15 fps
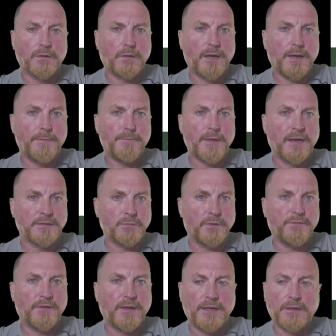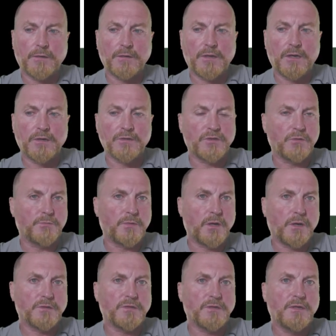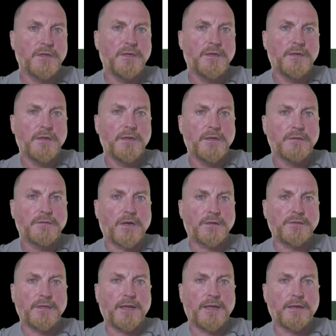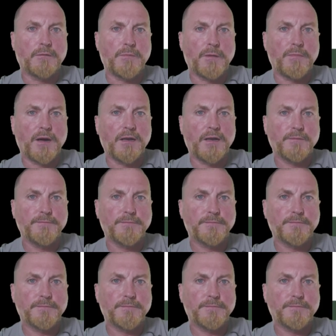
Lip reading: okay, as we've laid out on our Zoom calls. Talk to you later. Bye-bye now.